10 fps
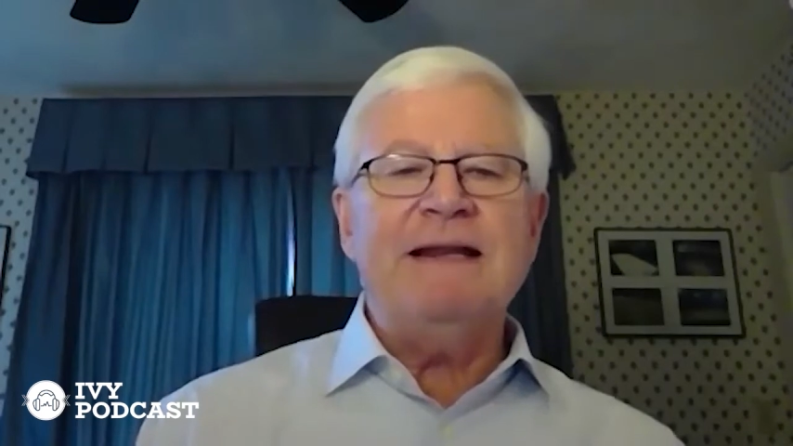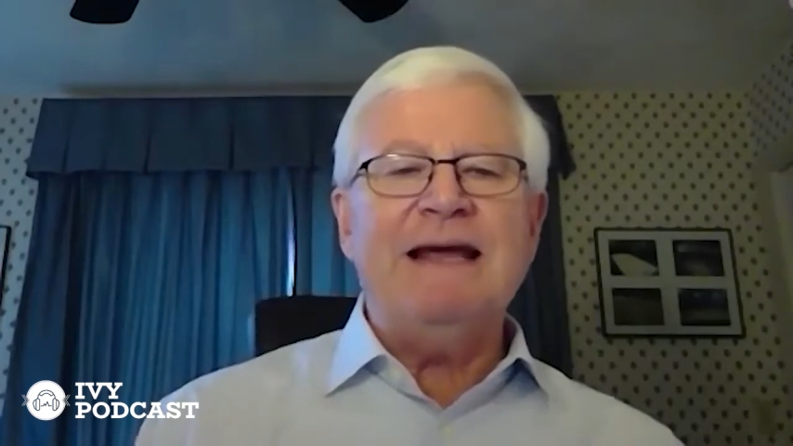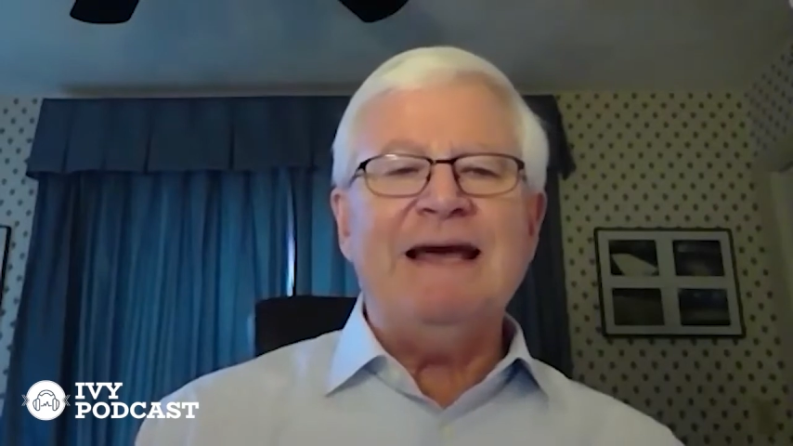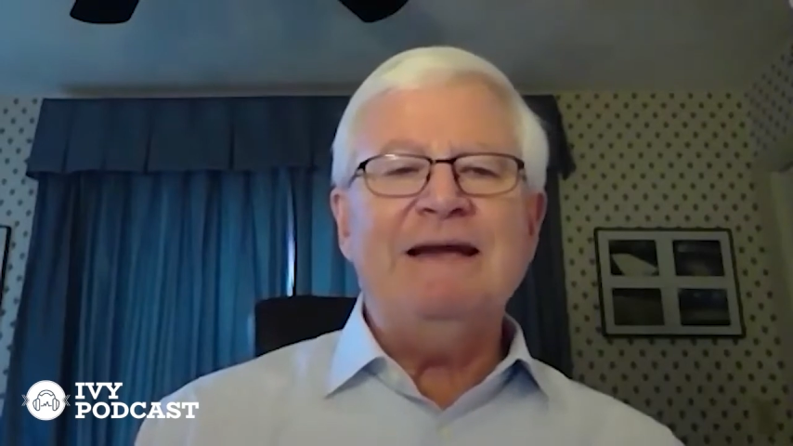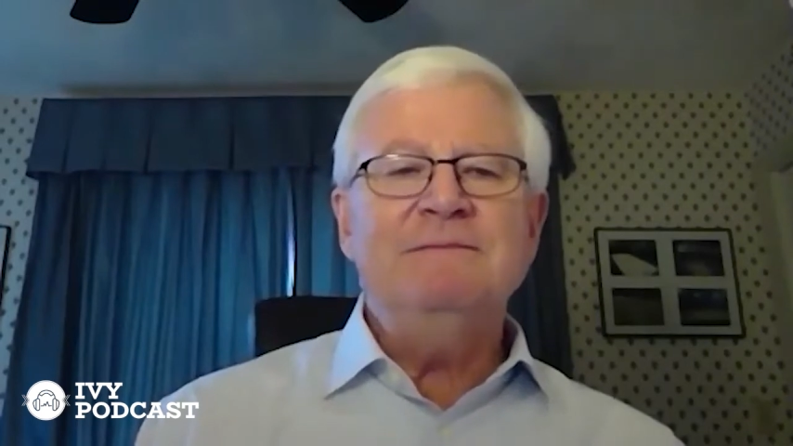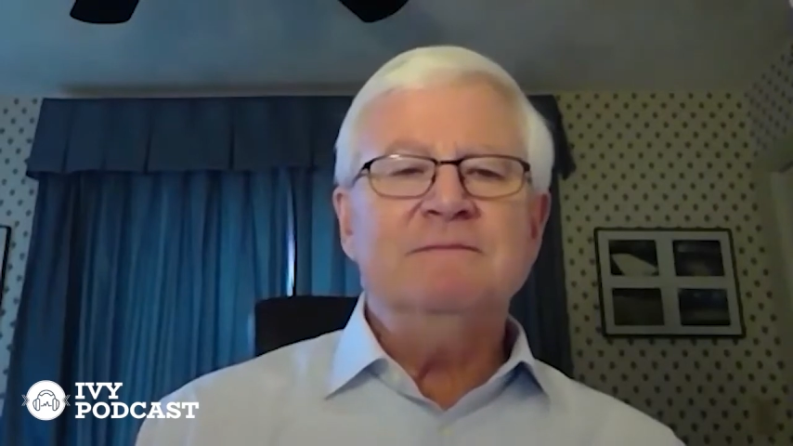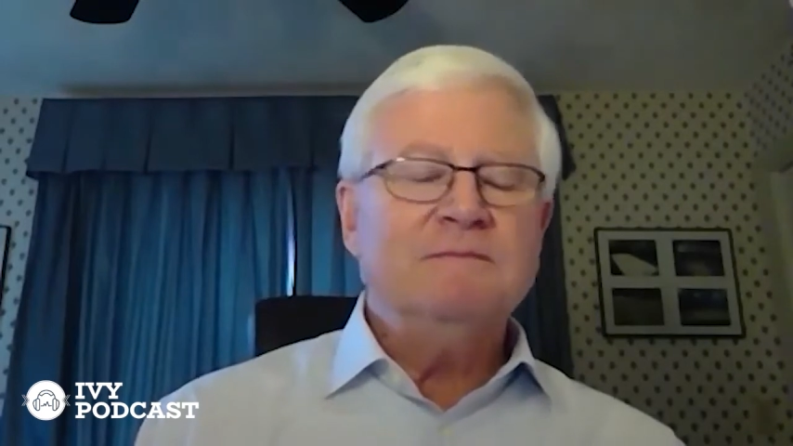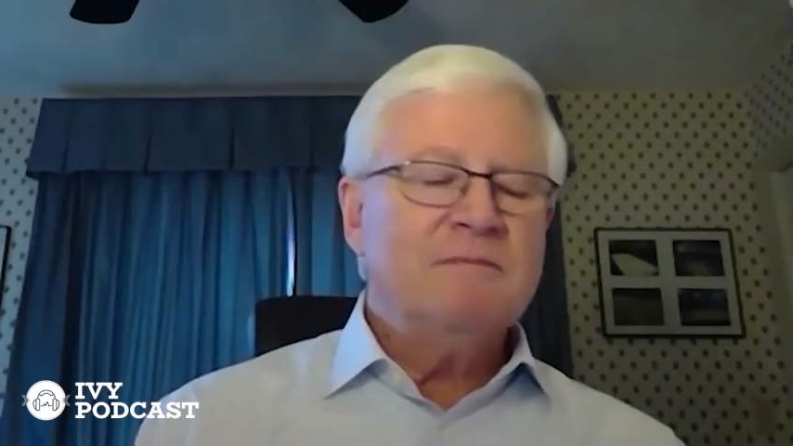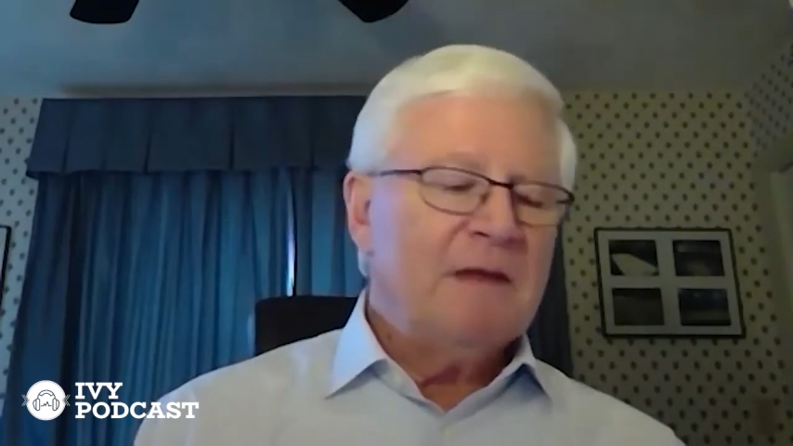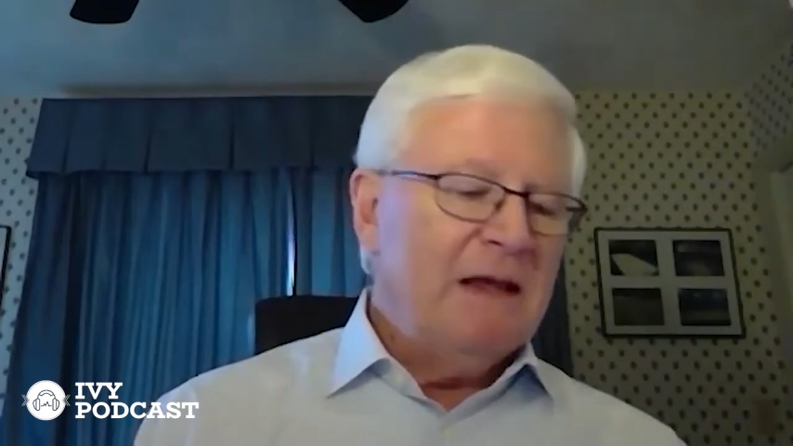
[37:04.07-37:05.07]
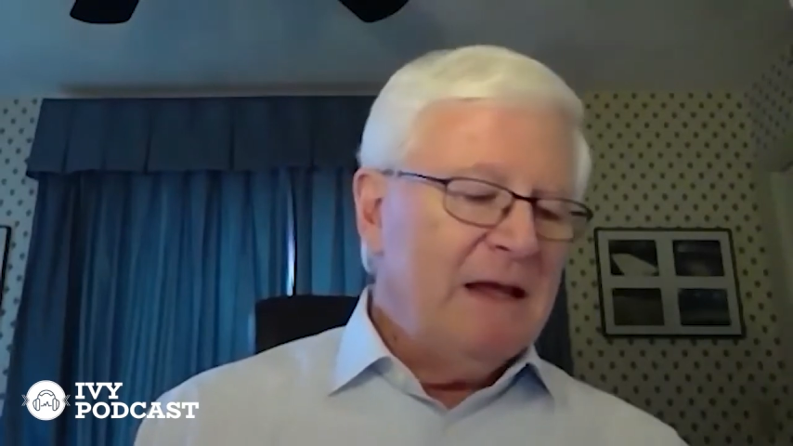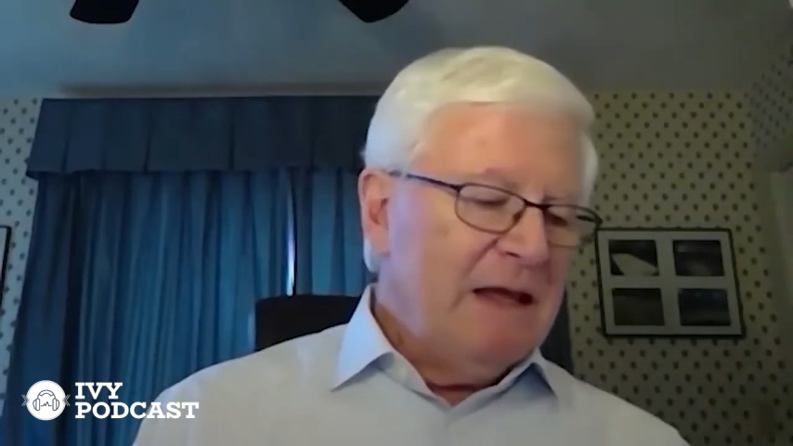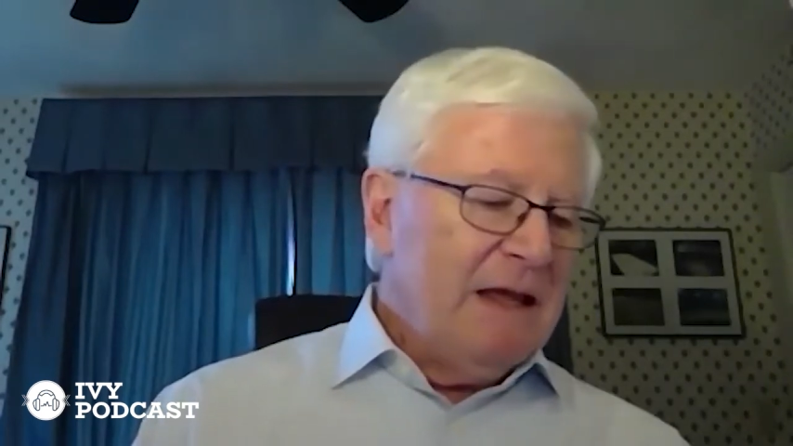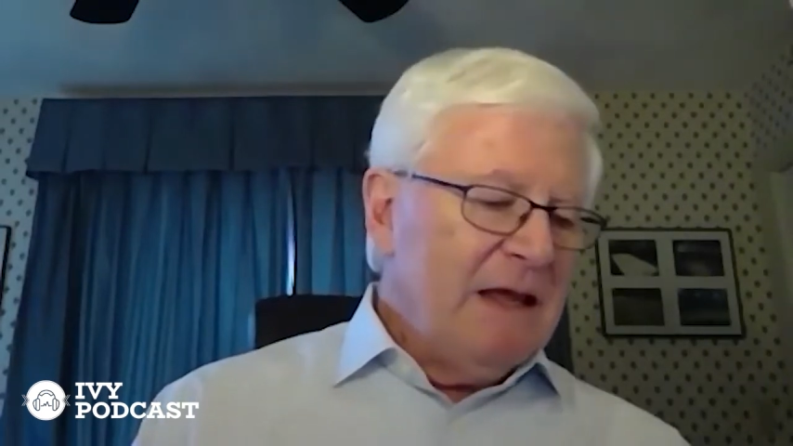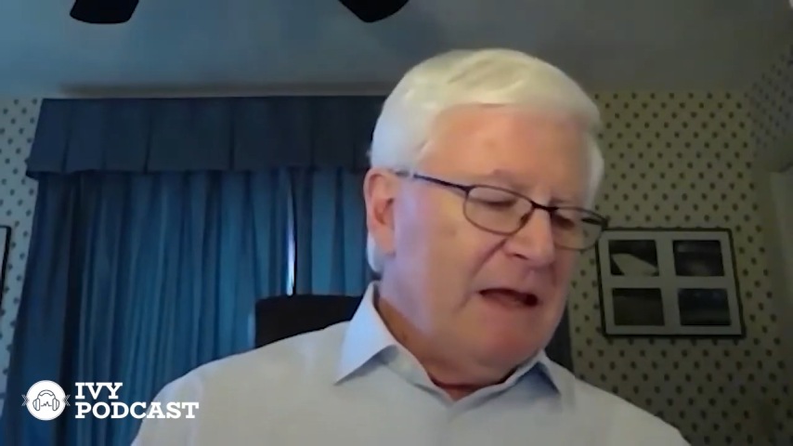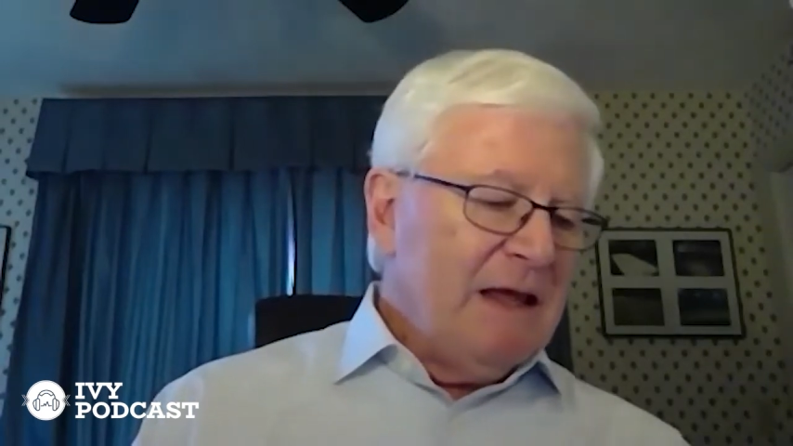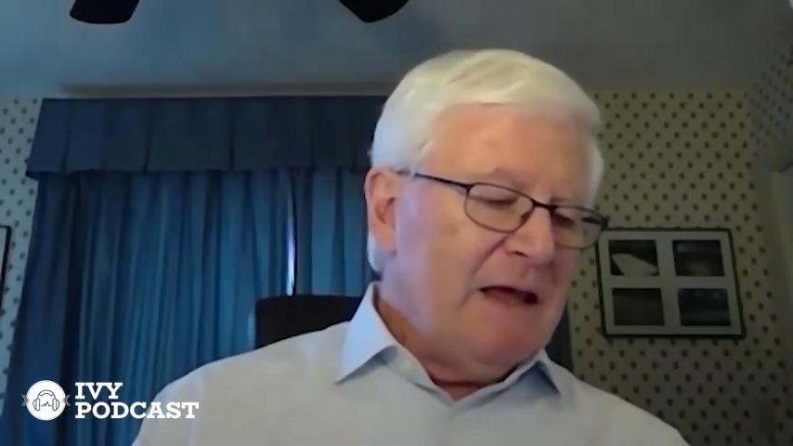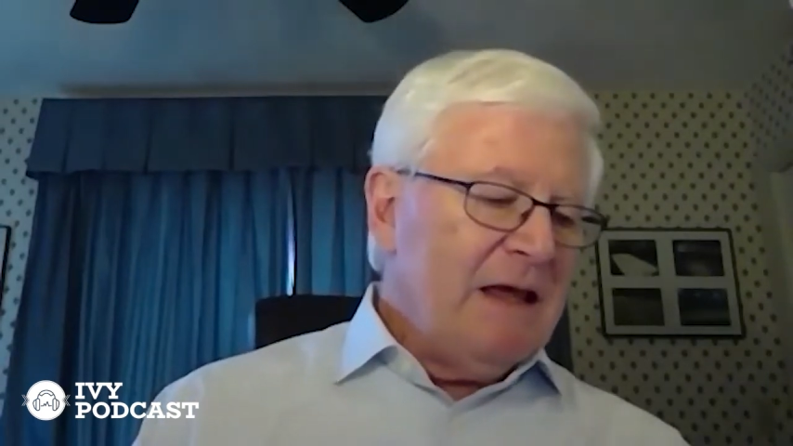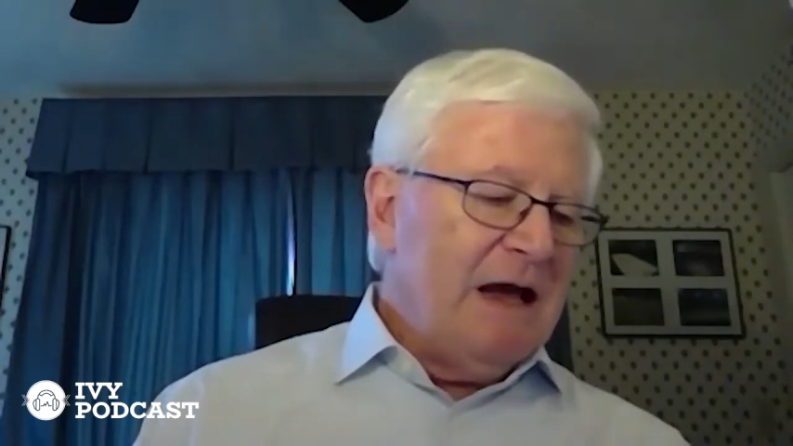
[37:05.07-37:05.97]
my dad. Uh,